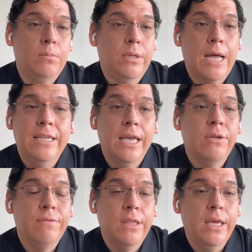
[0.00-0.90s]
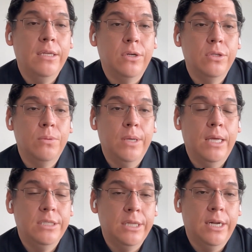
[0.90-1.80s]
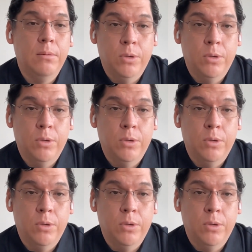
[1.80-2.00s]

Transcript: At the end of the day, it's going to be a general